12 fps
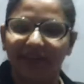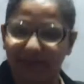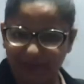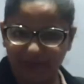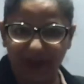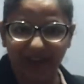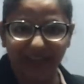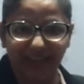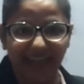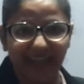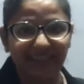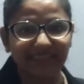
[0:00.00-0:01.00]
Good morning
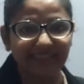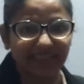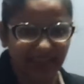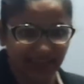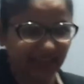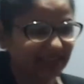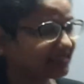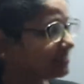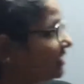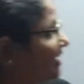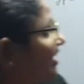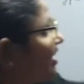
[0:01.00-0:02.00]
guys. Let's
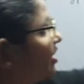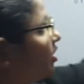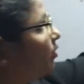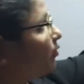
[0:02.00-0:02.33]
see